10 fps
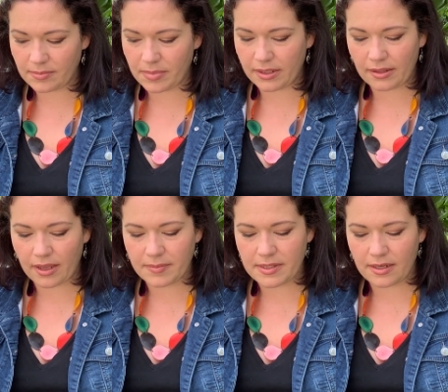but
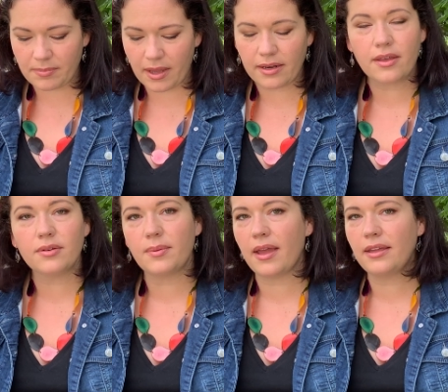climbs in by
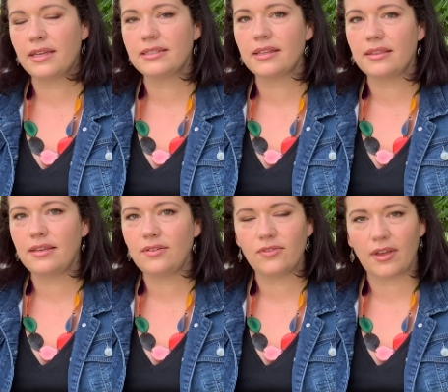another way, is a
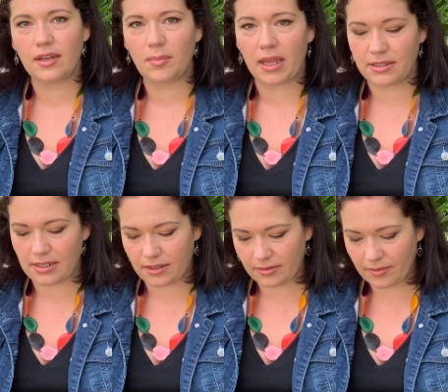thief and a bandit.